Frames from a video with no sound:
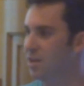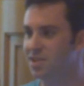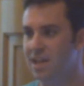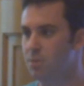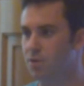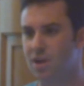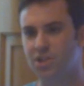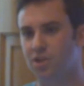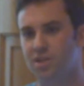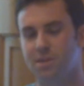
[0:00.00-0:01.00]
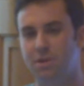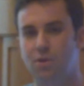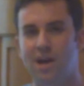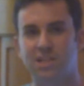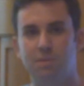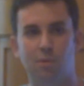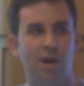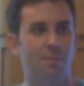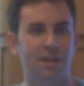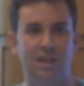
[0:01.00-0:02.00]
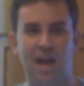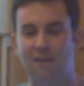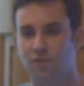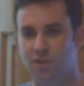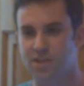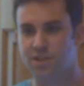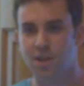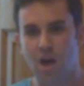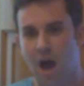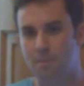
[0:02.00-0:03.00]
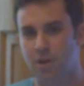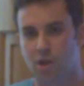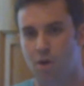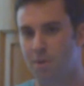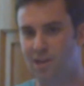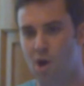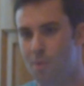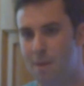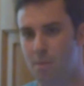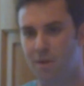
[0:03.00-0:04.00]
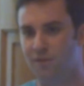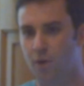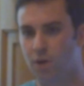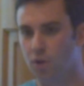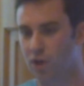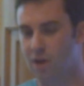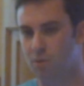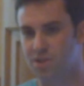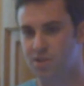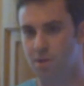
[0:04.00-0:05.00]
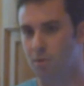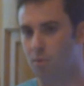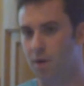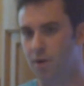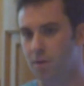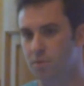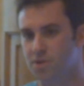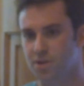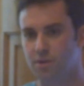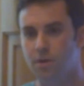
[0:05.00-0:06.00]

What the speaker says: Same with restaurants. I mean, you ask me where I'm going to eat after this, I'm going to go on my Yelp app on my phone and look at what's number 1 or number 2.